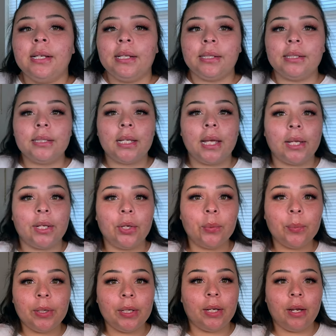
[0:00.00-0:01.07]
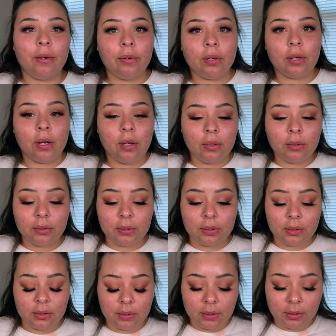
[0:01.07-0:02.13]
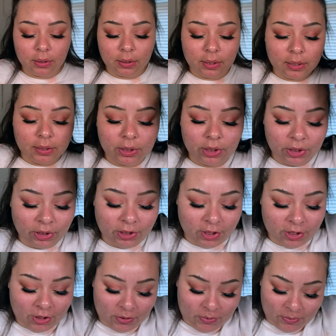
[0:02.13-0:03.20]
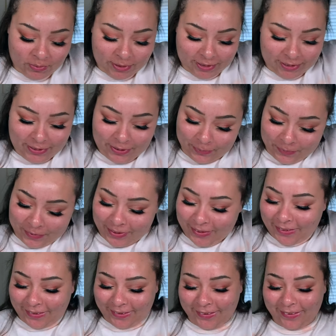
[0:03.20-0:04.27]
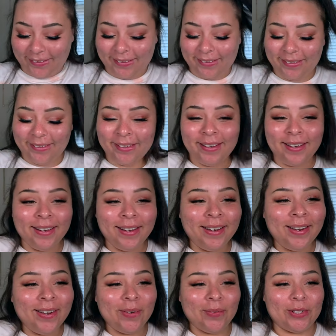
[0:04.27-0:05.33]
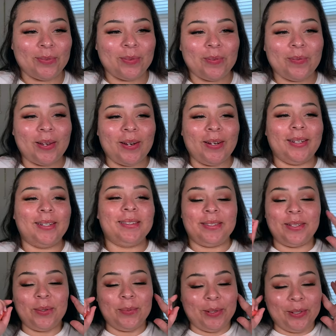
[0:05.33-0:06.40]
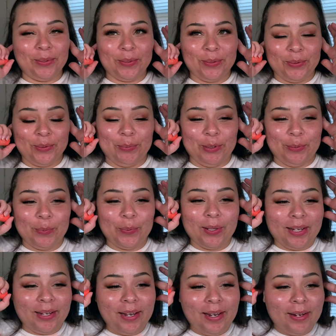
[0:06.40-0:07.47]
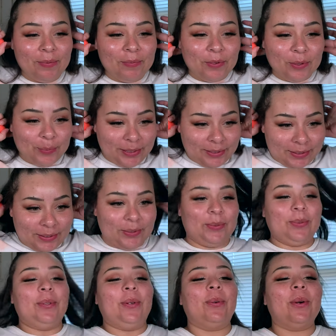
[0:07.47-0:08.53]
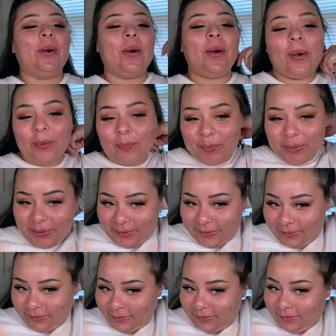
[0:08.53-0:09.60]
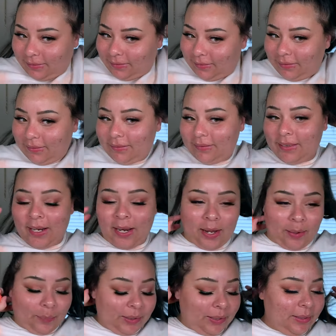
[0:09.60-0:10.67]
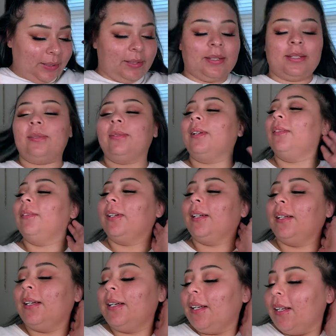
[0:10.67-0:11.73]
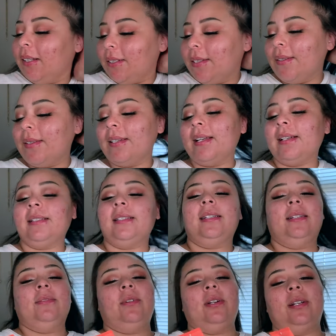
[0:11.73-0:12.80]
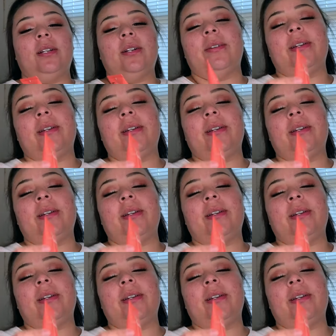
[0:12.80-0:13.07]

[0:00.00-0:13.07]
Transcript: it's like nobody ever calls until you're actually doing something. But to be fair, I didn't tell my usual people like, hey, I'm filming, so don't call, but it happens, it's whatever. So the next thing we're gonna go